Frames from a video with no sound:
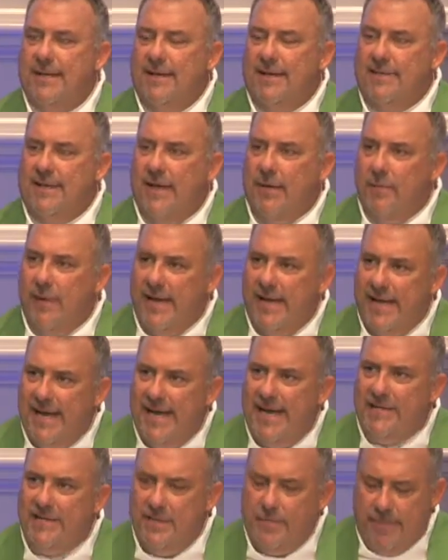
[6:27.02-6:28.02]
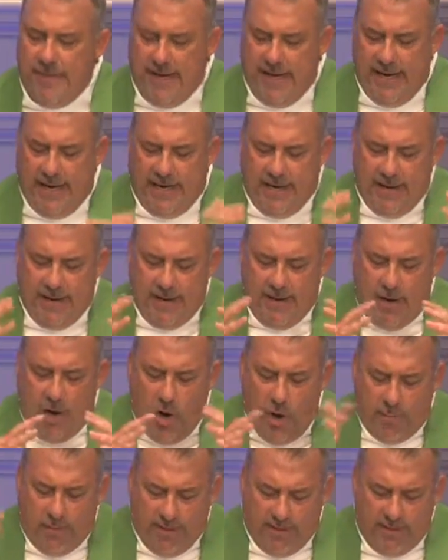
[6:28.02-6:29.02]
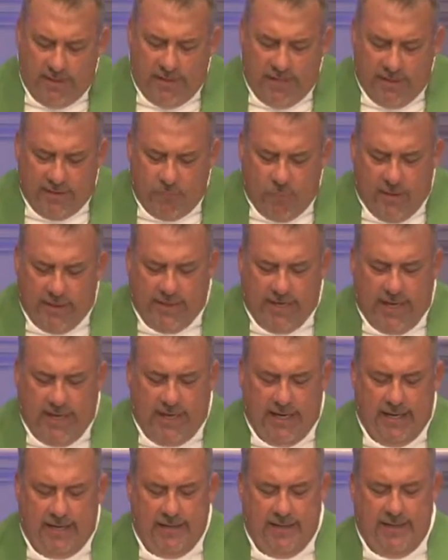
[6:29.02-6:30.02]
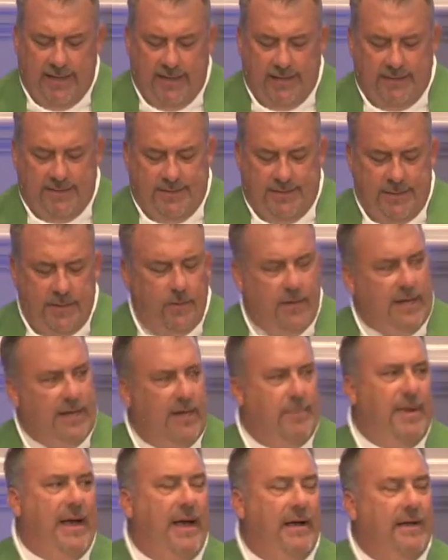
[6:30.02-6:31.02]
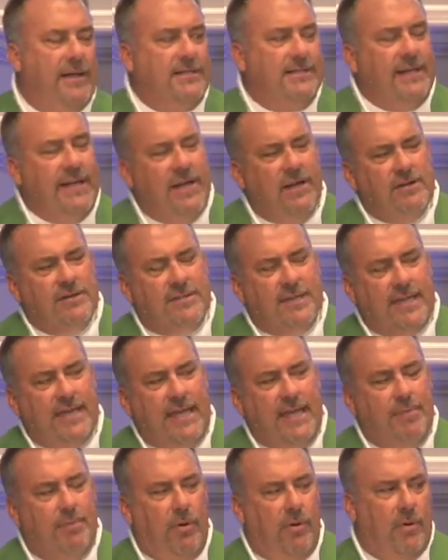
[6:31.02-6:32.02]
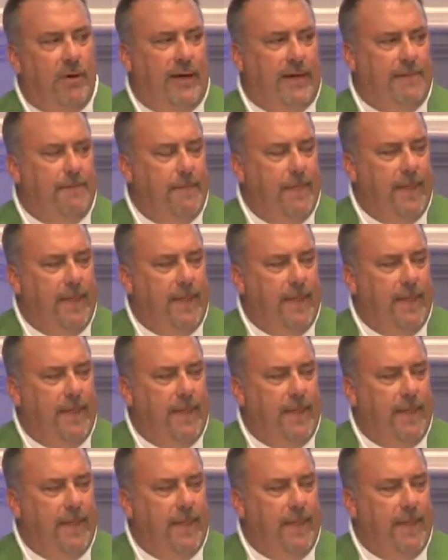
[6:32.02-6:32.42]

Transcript: that we need to be open in what God is knowing about us. And here's the key point.